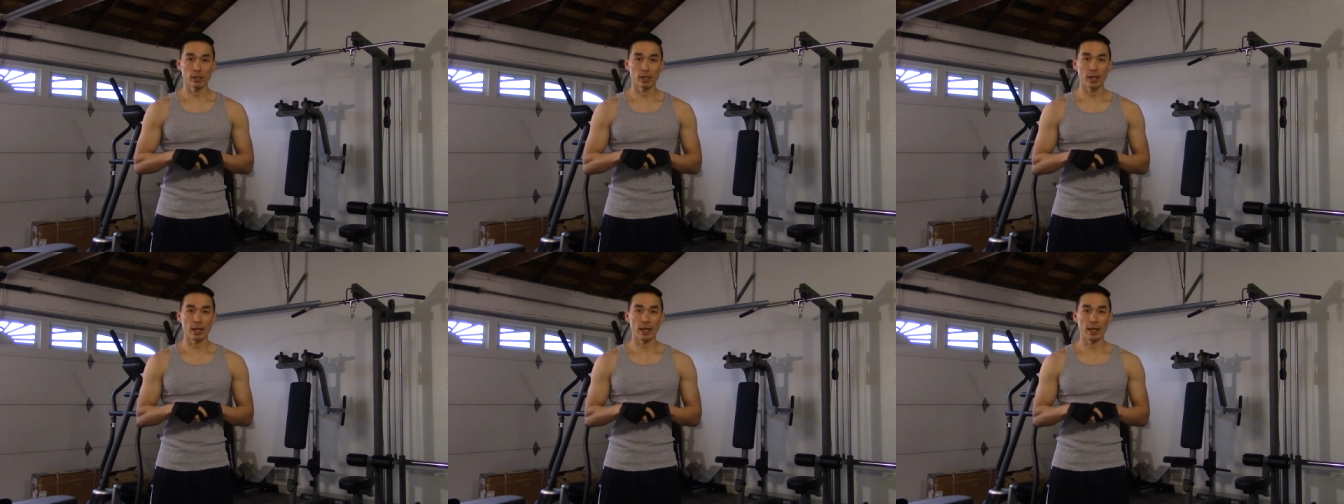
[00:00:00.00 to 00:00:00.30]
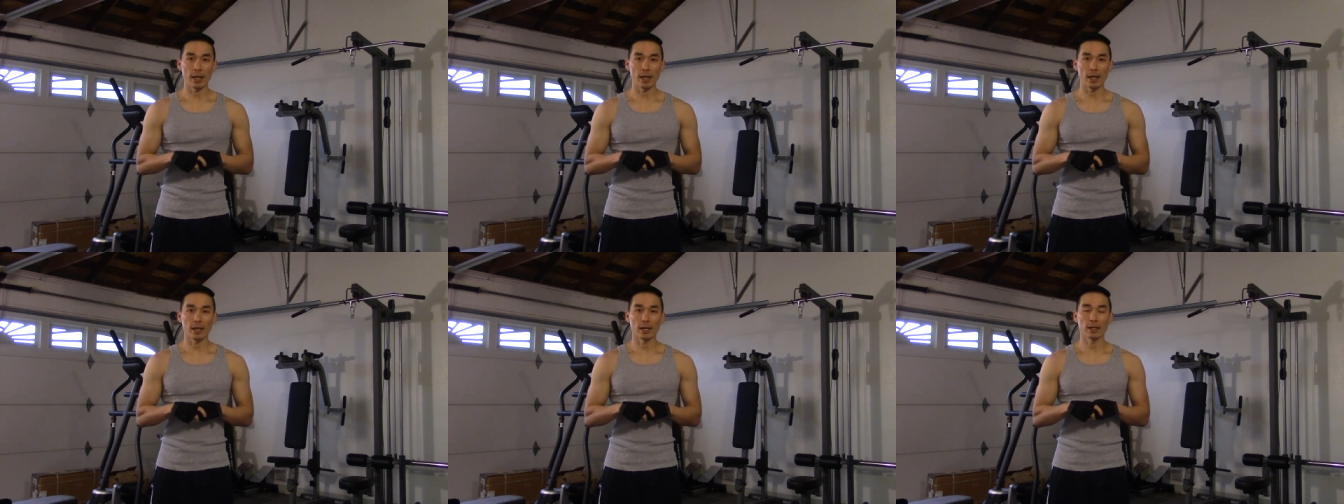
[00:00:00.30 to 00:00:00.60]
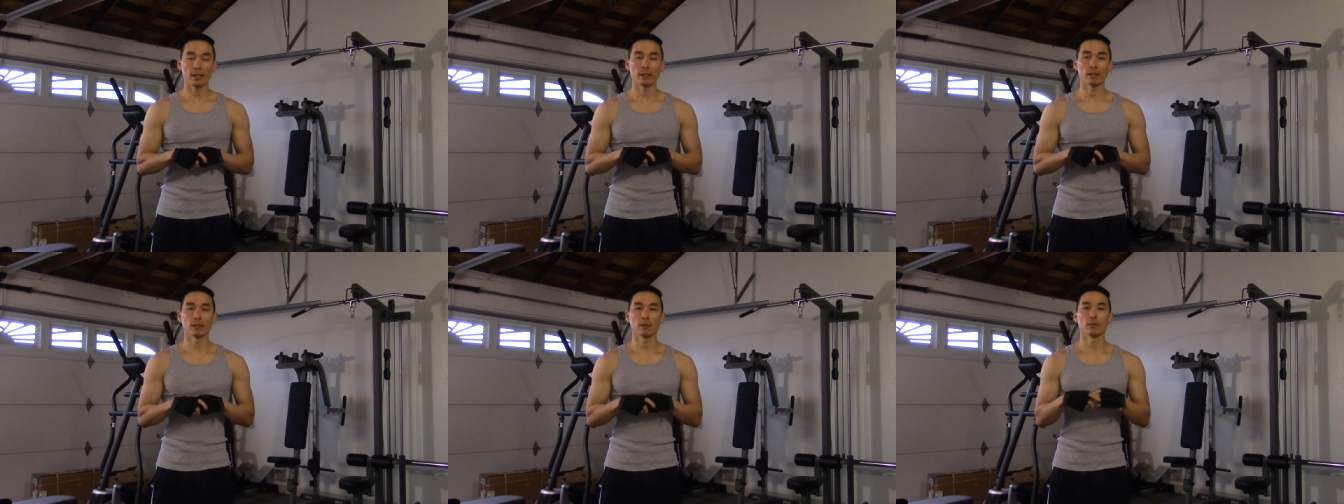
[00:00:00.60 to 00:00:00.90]

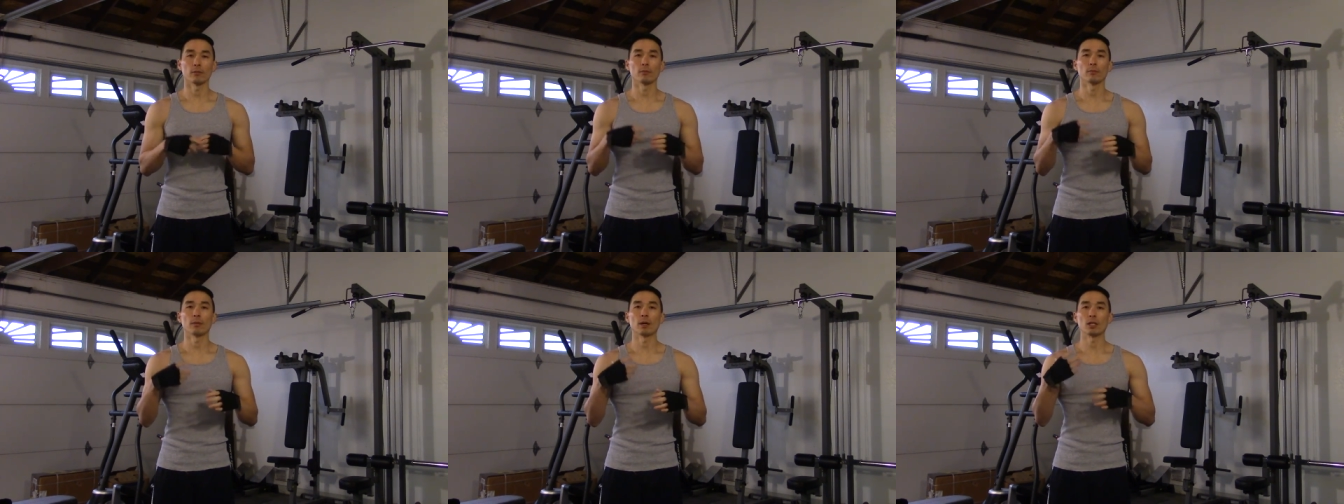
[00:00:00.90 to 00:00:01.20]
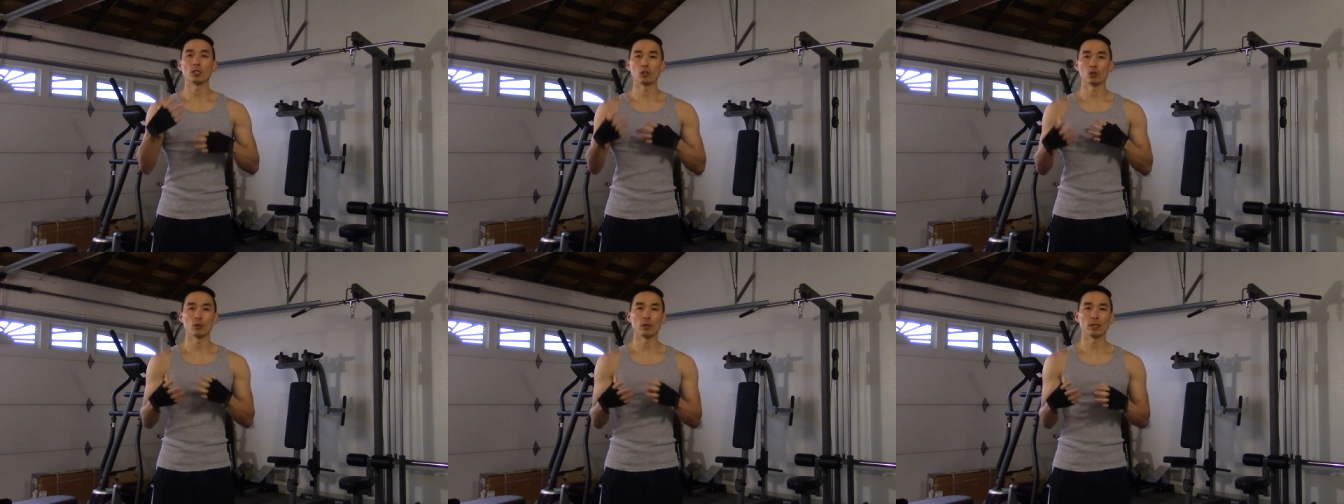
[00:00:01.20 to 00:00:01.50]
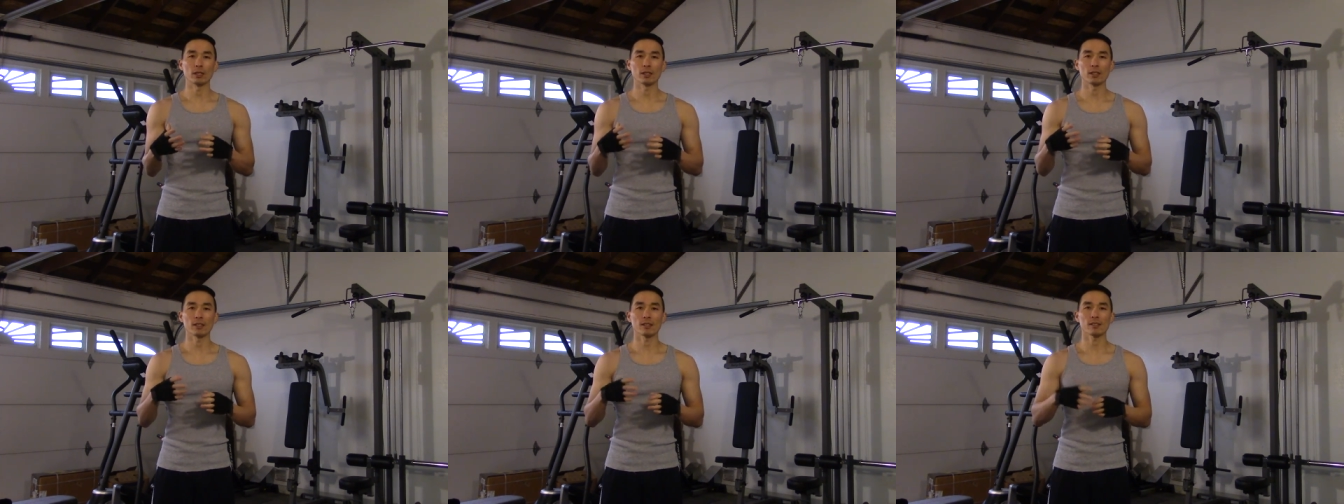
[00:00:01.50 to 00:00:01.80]
and by
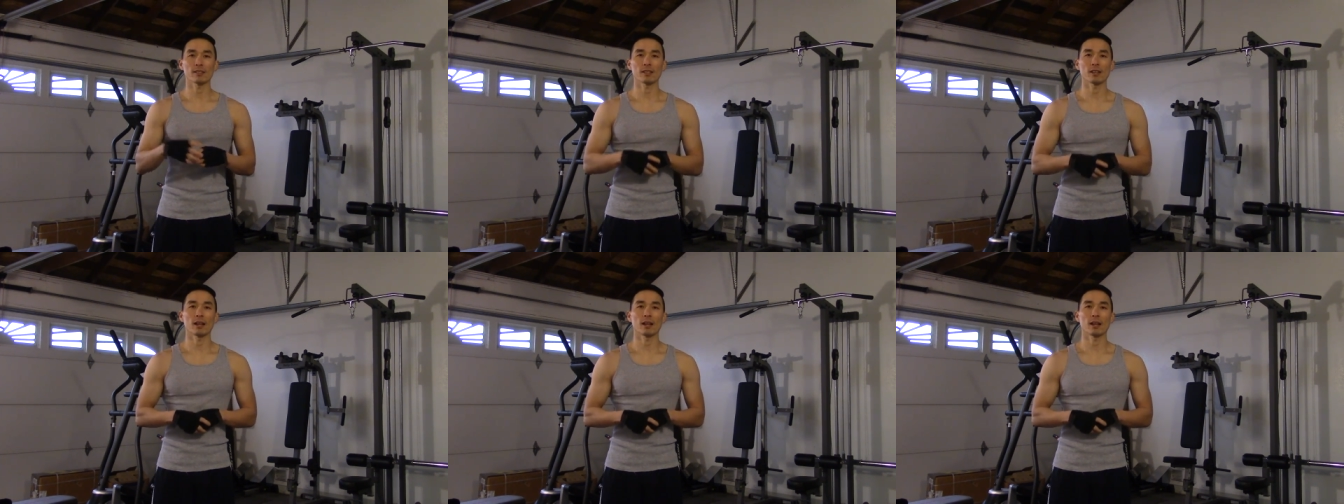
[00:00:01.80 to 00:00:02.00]
doing this,